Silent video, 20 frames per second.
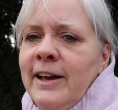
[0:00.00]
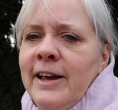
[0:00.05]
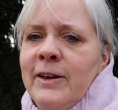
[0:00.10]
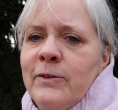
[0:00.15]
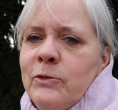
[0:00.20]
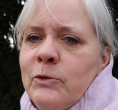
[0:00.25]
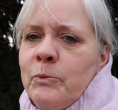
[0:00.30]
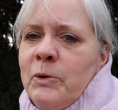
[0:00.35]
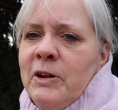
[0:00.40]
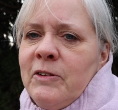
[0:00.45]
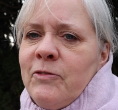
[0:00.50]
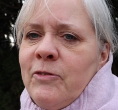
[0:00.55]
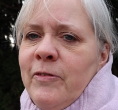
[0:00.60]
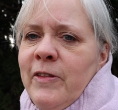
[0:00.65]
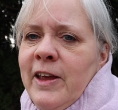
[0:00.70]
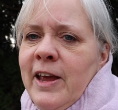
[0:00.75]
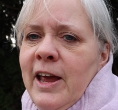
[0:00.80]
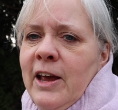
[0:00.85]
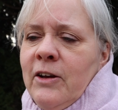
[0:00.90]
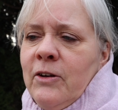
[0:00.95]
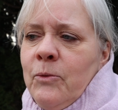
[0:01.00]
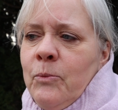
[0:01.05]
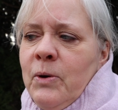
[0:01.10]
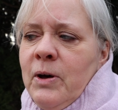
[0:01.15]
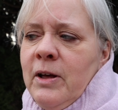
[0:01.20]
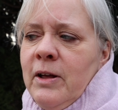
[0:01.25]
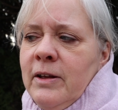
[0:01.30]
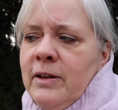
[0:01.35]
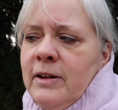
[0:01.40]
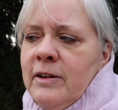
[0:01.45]
I even went from the angle,
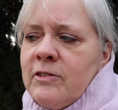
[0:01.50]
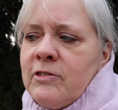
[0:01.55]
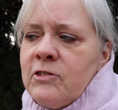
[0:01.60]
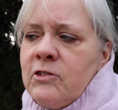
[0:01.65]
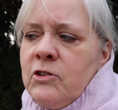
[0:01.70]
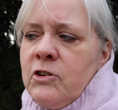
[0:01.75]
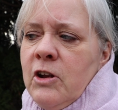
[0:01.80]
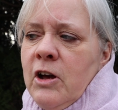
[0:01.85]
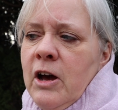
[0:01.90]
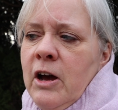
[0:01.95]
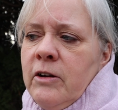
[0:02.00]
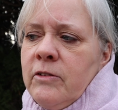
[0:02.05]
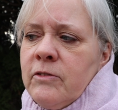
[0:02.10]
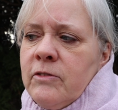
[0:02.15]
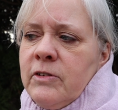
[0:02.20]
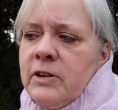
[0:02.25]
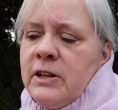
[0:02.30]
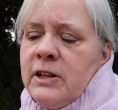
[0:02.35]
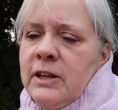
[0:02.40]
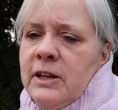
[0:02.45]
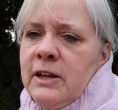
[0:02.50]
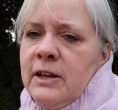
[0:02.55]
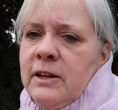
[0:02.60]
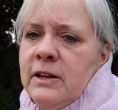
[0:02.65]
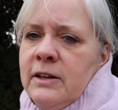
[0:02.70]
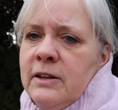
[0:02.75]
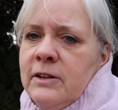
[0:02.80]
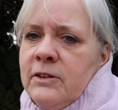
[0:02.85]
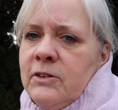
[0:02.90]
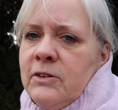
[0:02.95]
well, it's not
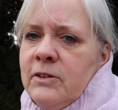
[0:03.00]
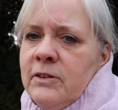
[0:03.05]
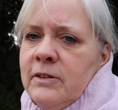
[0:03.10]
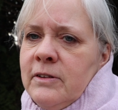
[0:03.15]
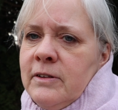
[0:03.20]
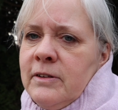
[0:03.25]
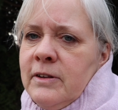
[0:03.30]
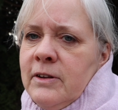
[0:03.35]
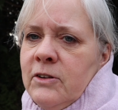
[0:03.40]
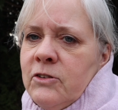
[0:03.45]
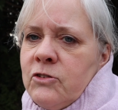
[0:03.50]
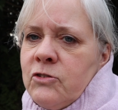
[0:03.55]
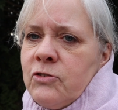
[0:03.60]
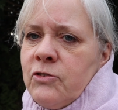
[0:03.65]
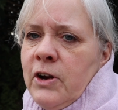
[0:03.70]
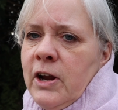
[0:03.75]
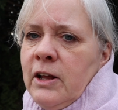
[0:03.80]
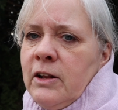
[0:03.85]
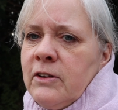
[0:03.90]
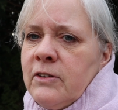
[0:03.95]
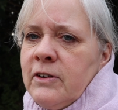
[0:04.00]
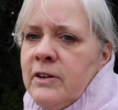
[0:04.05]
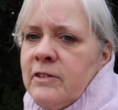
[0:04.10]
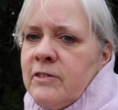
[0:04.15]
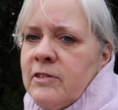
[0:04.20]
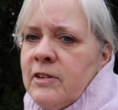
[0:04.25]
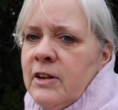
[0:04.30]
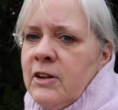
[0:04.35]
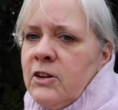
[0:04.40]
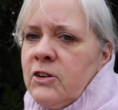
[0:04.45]
really a trailer,
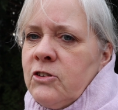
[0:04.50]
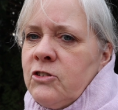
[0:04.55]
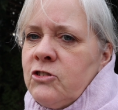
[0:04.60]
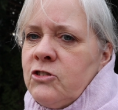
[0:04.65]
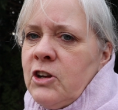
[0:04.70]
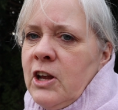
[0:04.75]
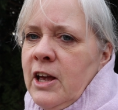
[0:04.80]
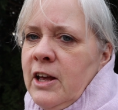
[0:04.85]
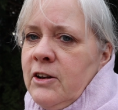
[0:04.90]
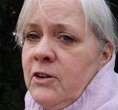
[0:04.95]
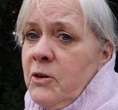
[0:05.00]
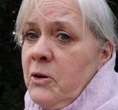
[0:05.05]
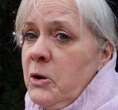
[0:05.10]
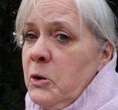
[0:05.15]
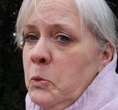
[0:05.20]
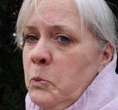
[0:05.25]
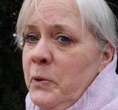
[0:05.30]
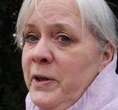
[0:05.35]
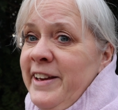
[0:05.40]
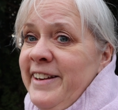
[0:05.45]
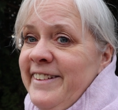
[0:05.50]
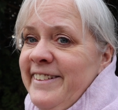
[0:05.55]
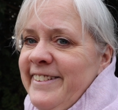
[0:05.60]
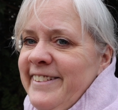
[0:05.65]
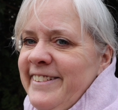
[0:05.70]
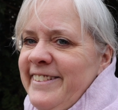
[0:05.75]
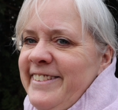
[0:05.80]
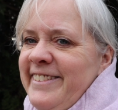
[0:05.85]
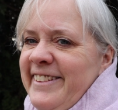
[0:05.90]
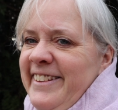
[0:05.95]
it's a shed on
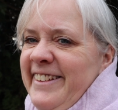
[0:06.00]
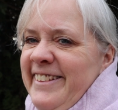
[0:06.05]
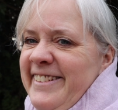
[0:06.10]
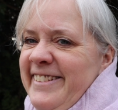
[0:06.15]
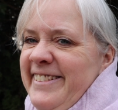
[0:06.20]
wheels.